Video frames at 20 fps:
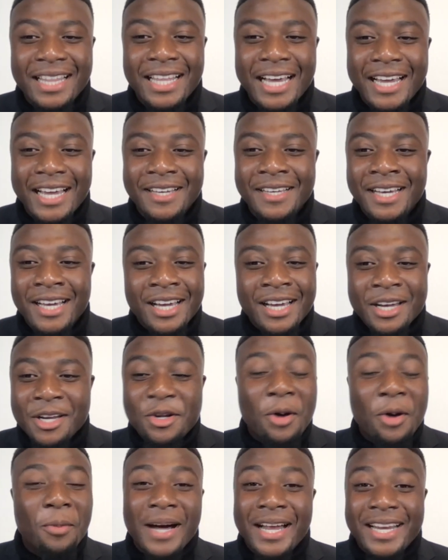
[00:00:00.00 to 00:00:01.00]
Like,
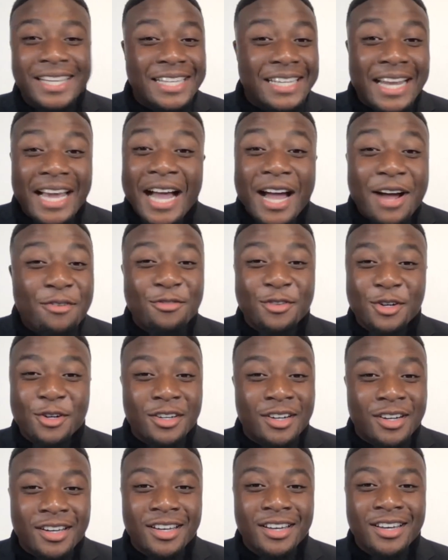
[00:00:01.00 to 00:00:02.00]
nobody could
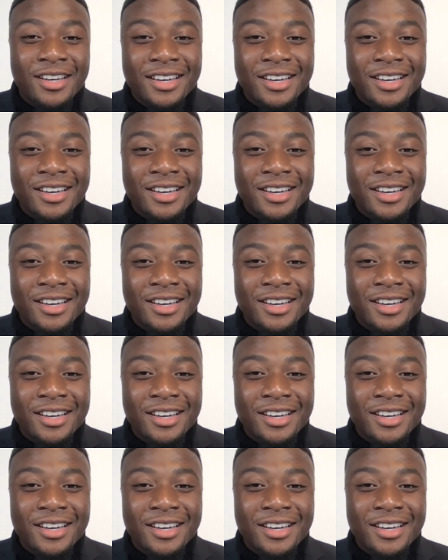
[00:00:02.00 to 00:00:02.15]
ever